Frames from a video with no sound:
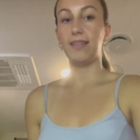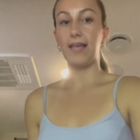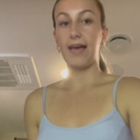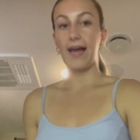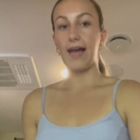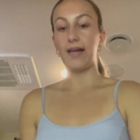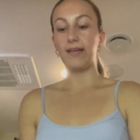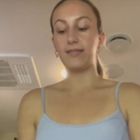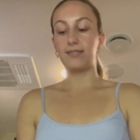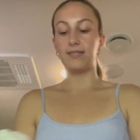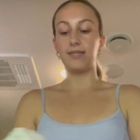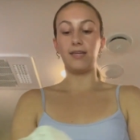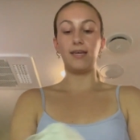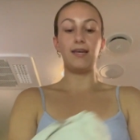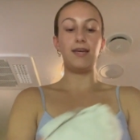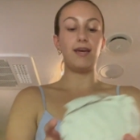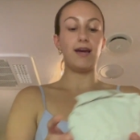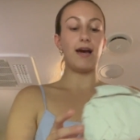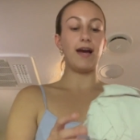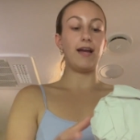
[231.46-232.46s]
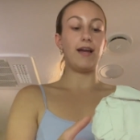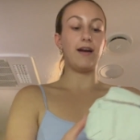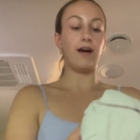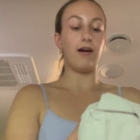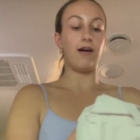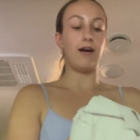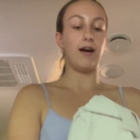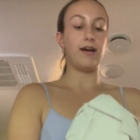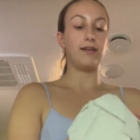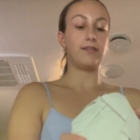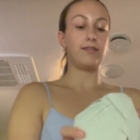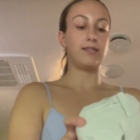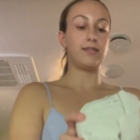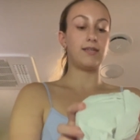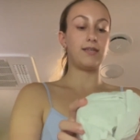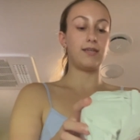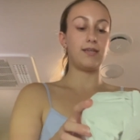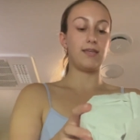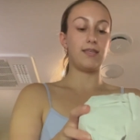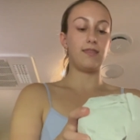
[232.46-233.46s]
lastly, I got
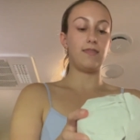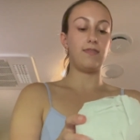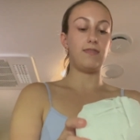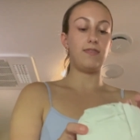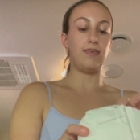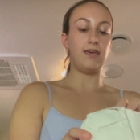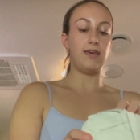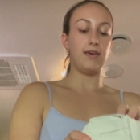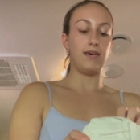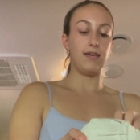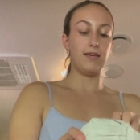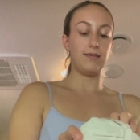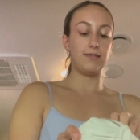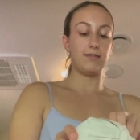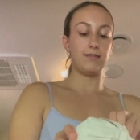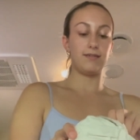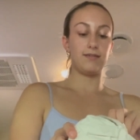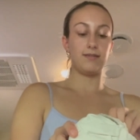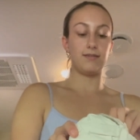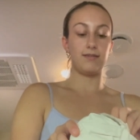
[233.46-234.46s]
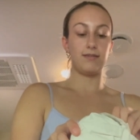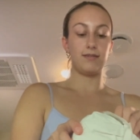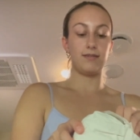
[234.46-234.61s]
this.